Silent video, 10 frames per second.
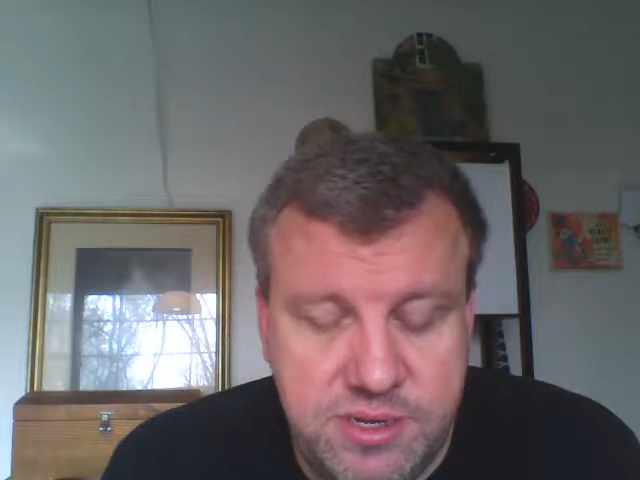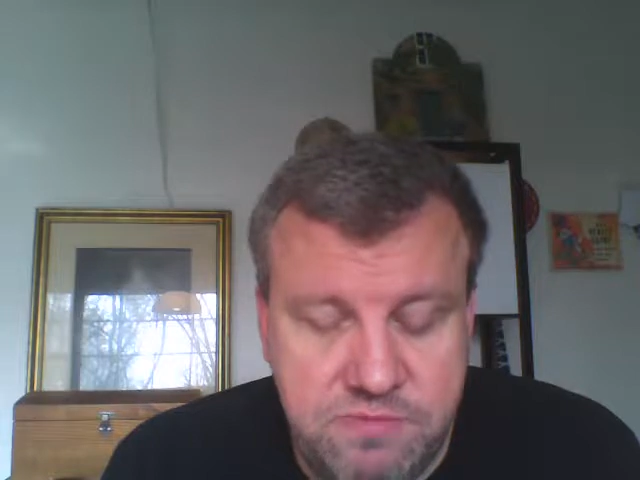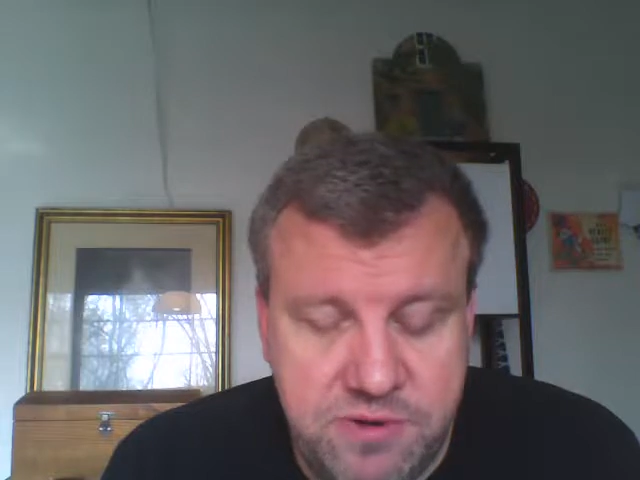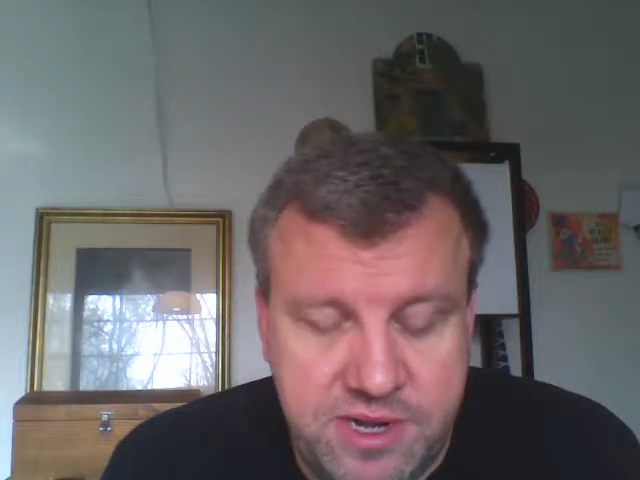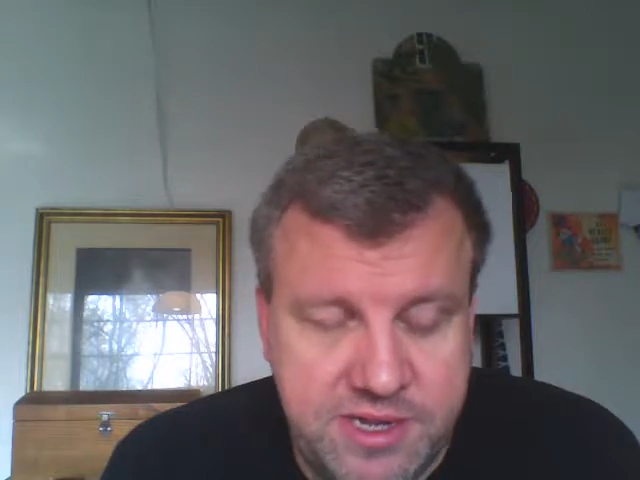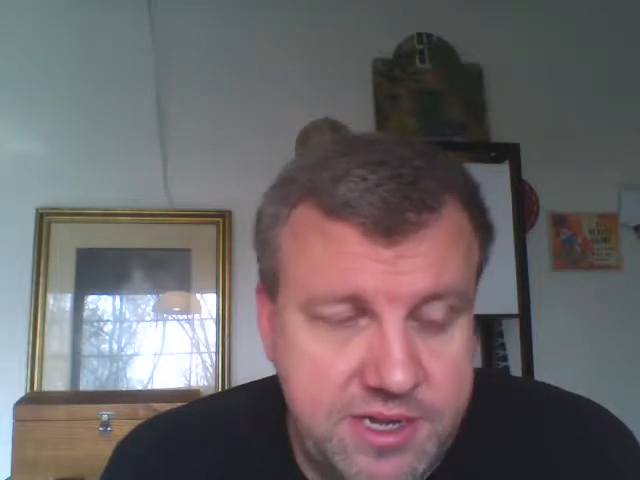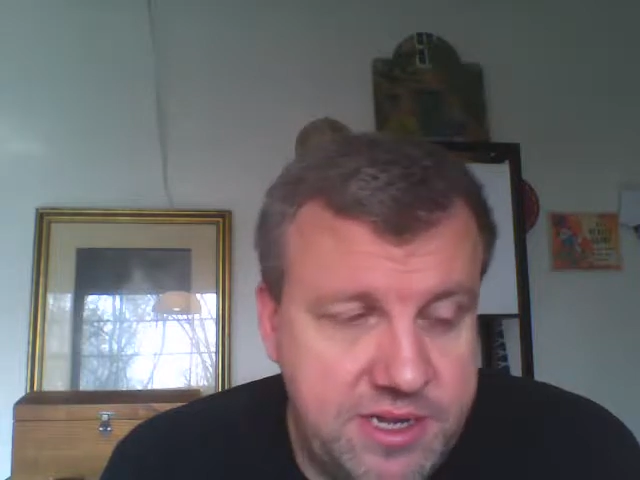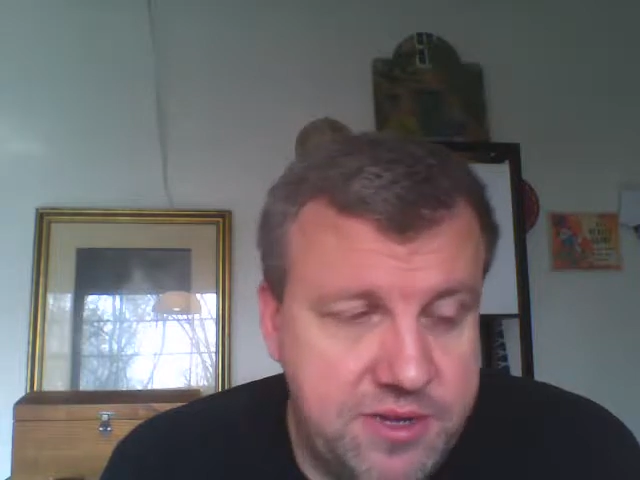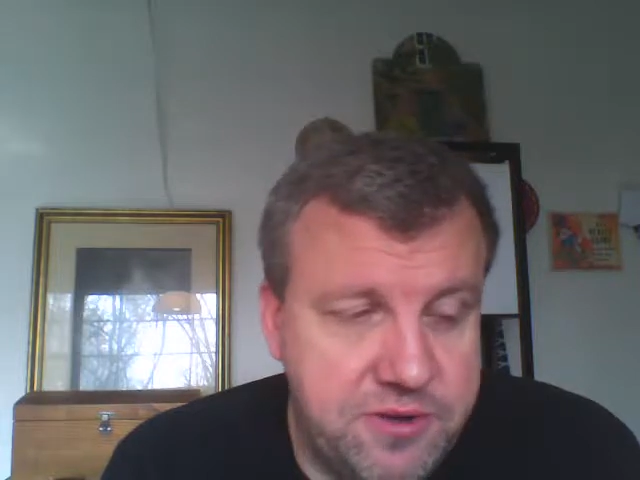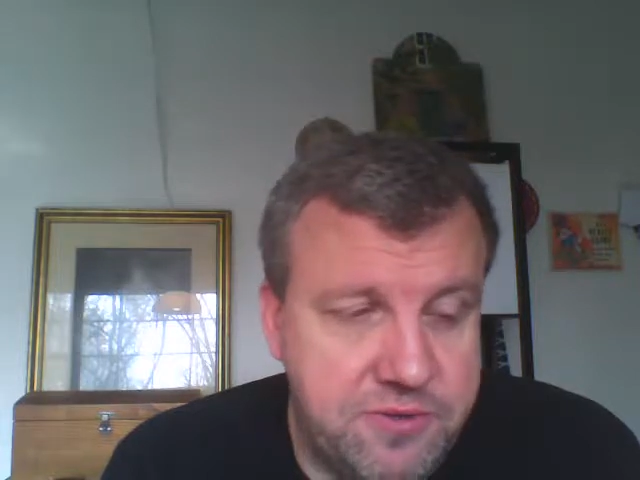What else did he
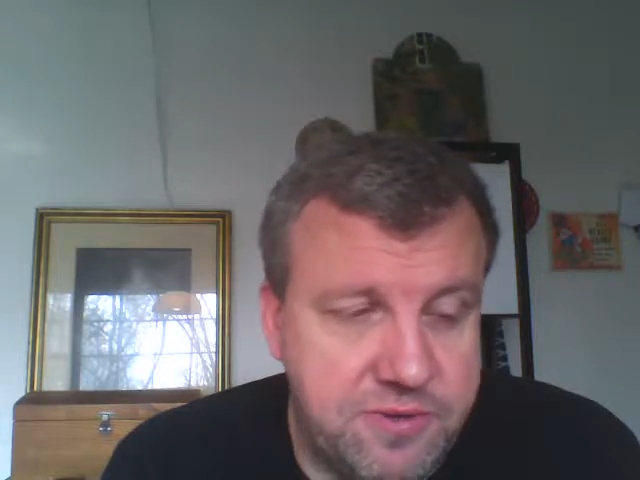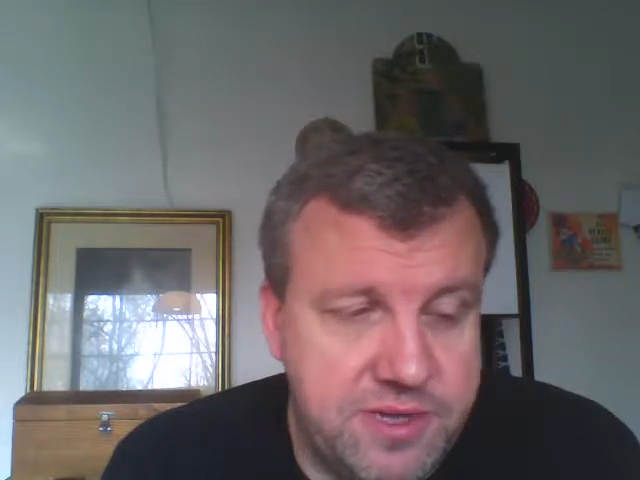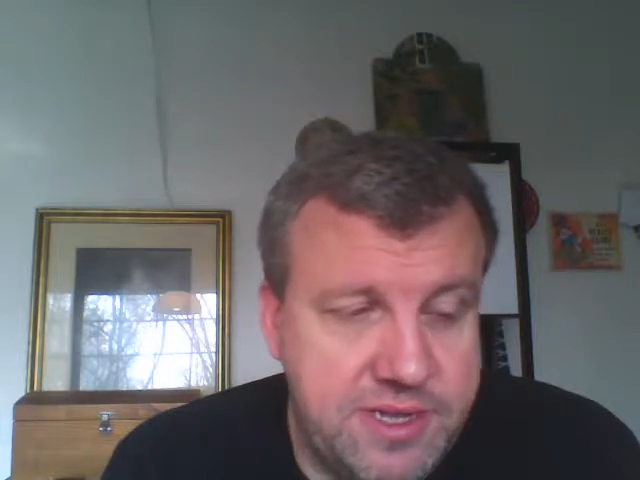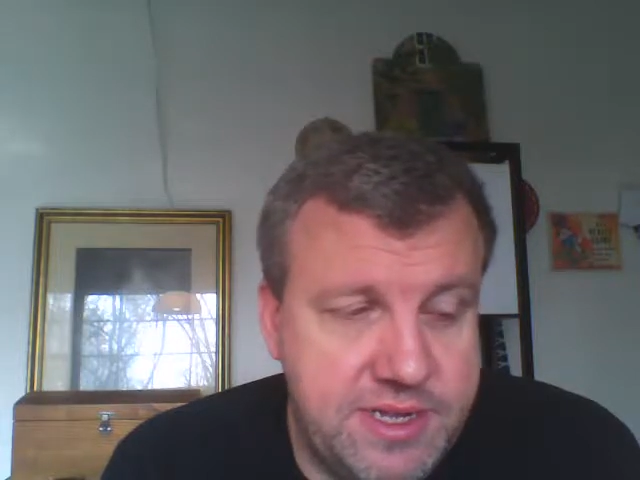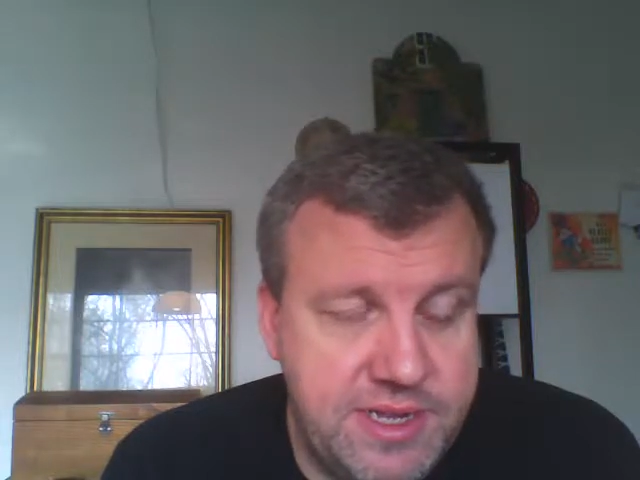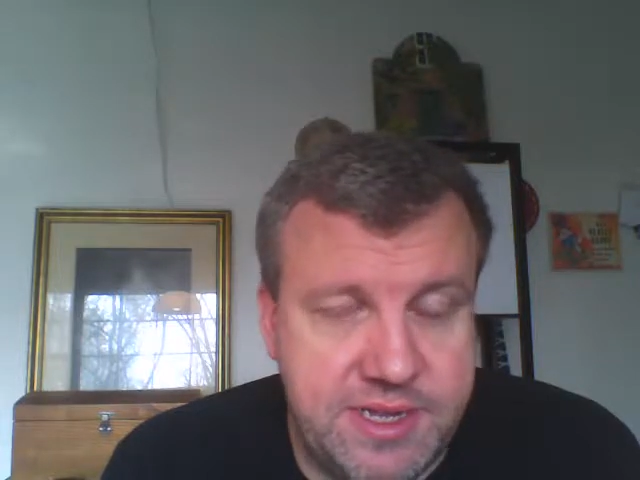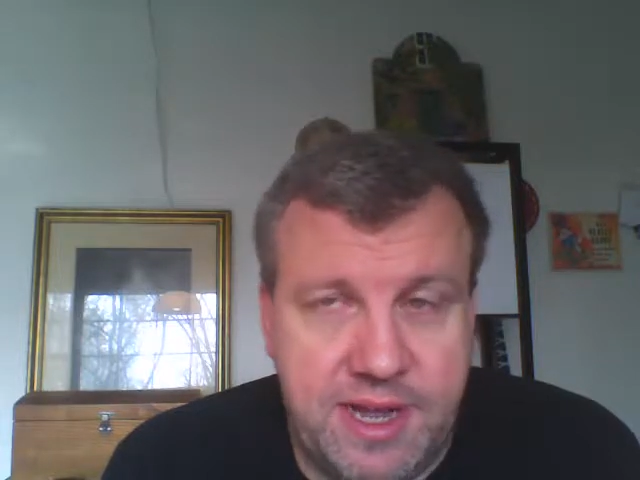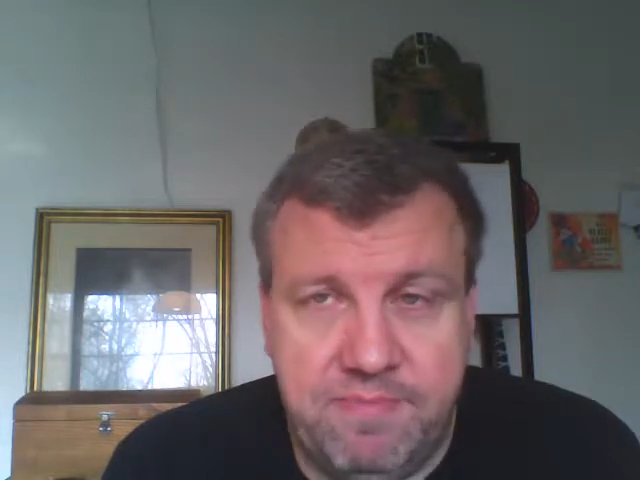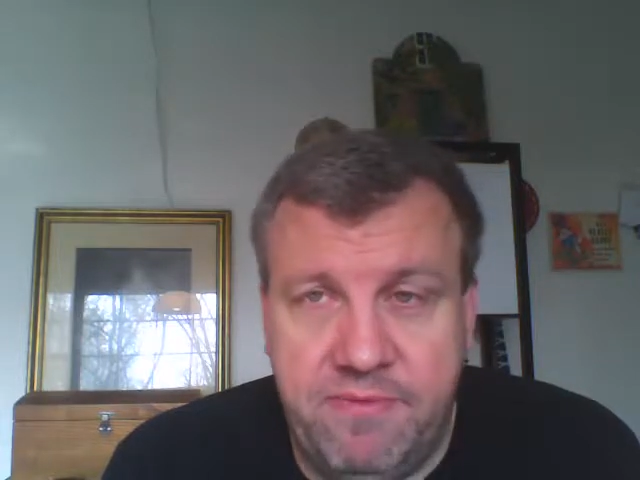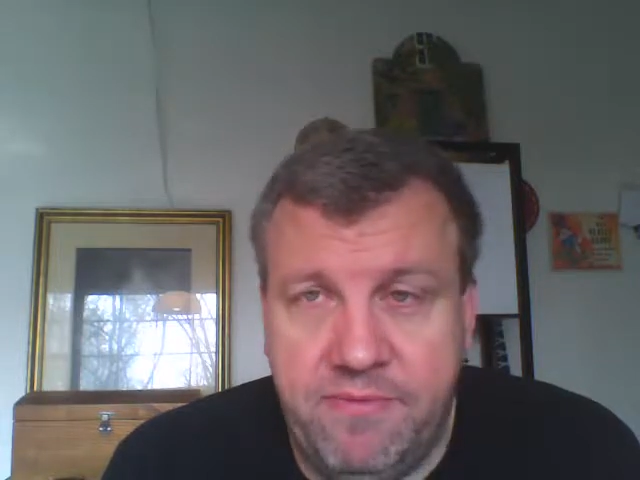do? Let's see,
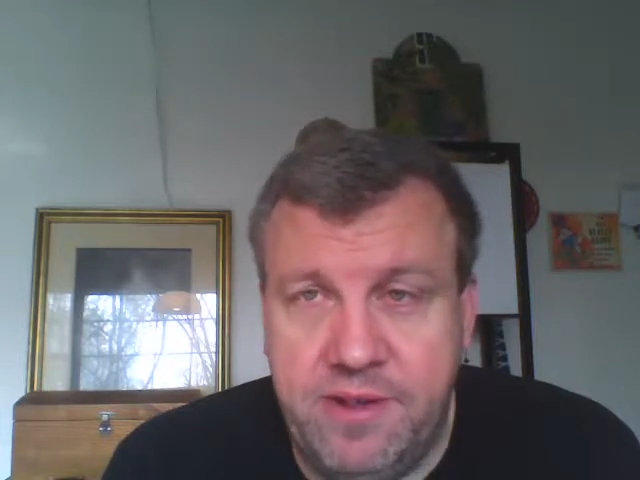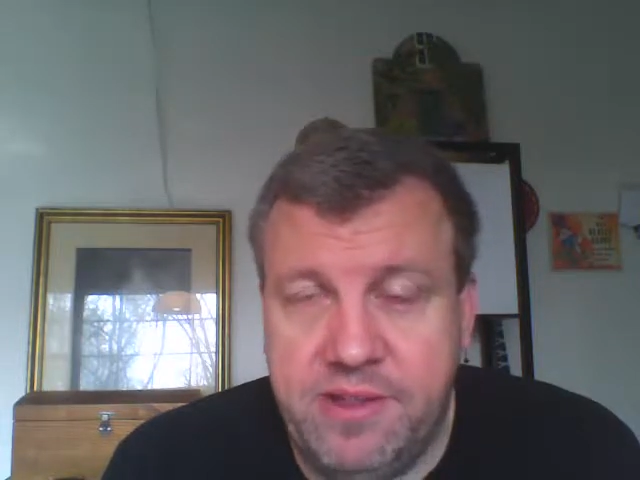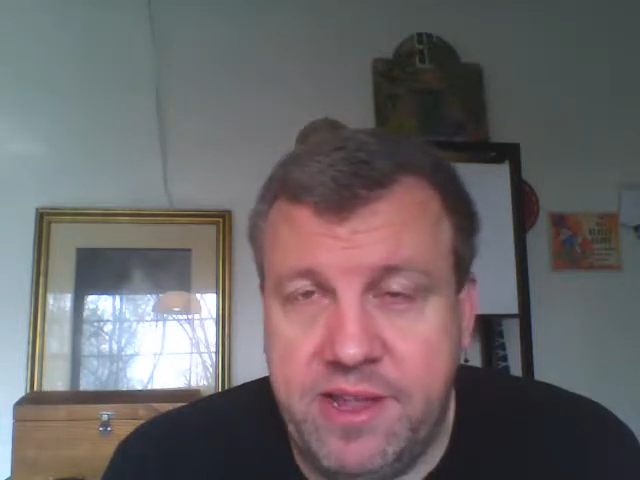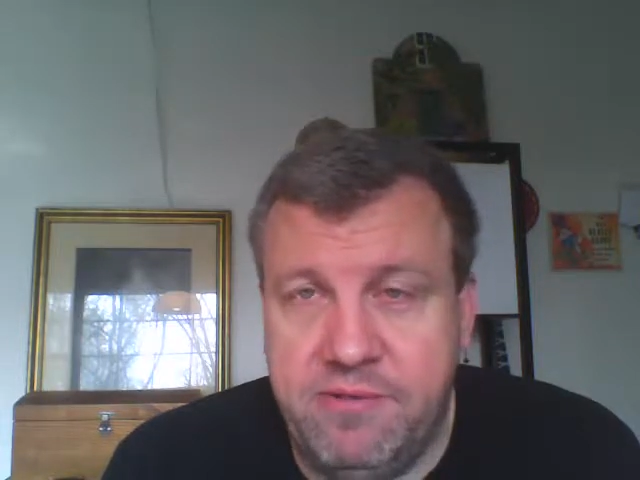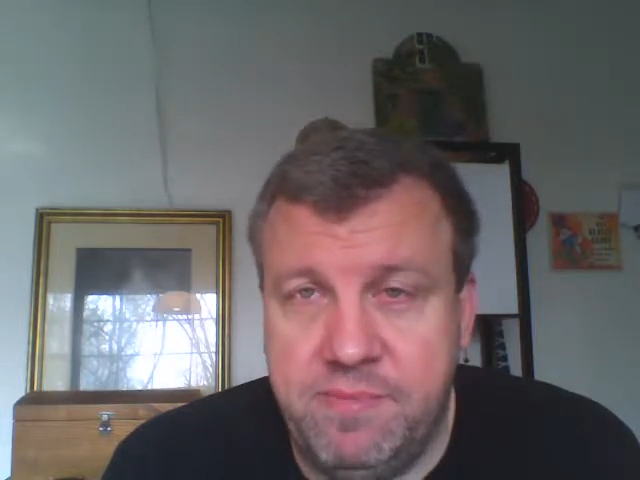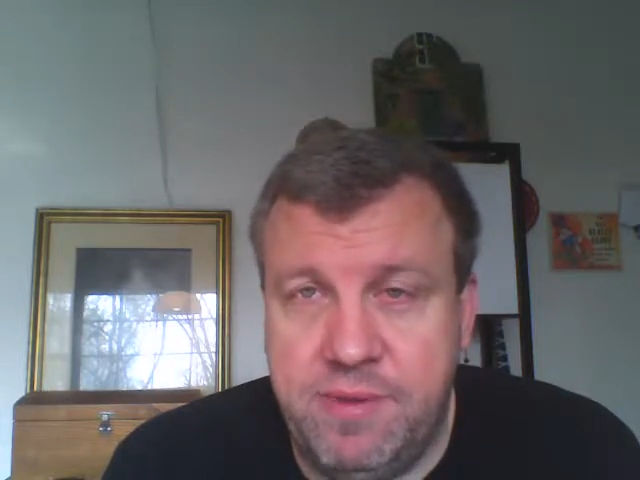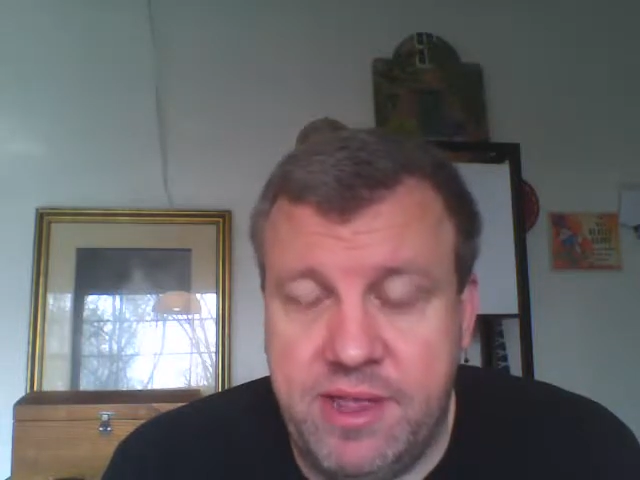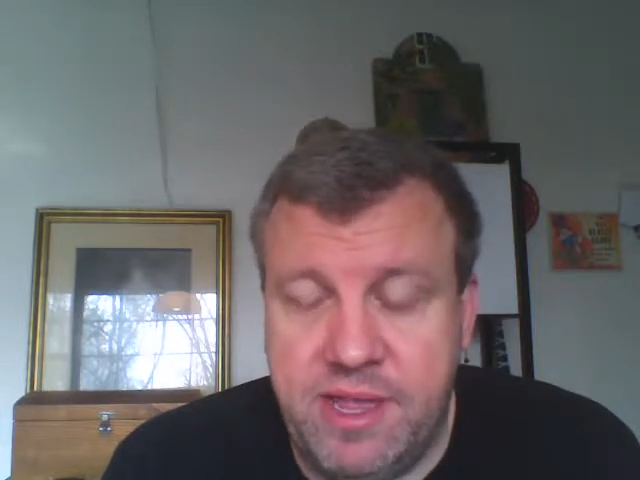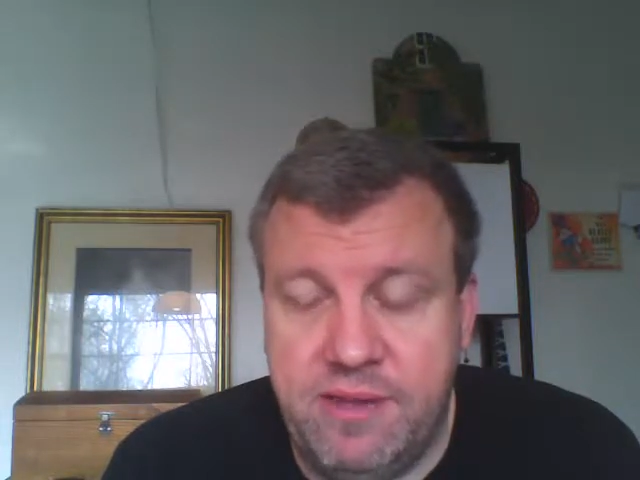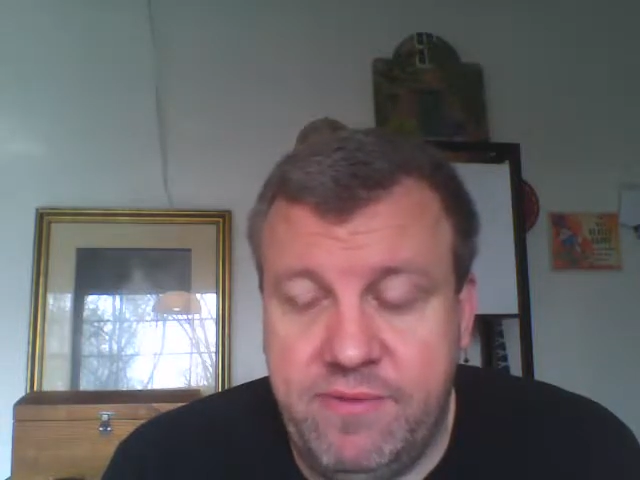stop and frisk, that was a
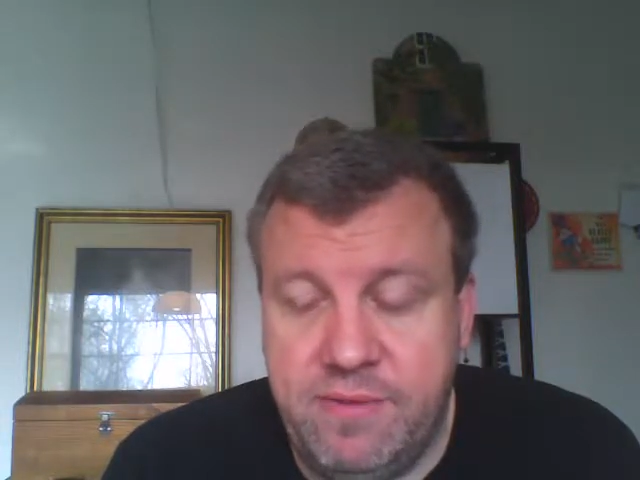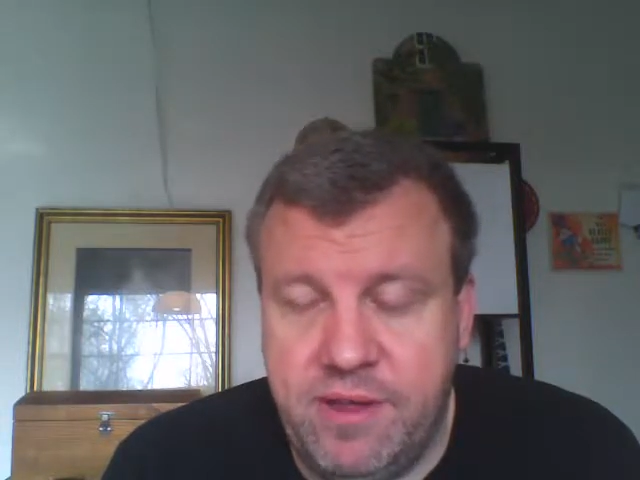big thing of his.